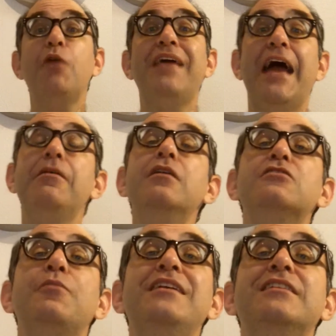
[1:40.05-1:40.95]
Okay,
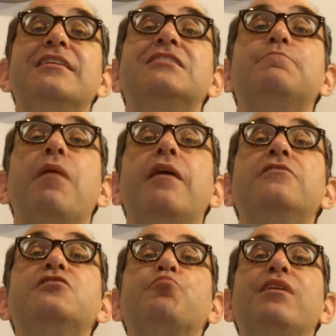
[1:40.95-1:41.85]
so he did a
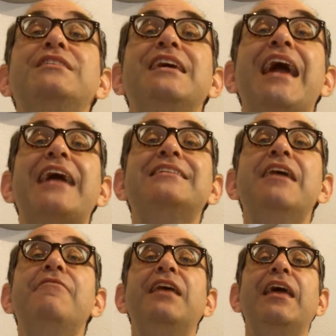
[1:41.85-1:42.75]
sponge printing
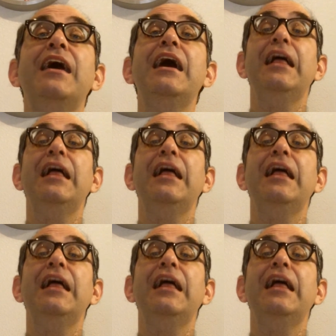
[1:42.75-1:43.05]
activity.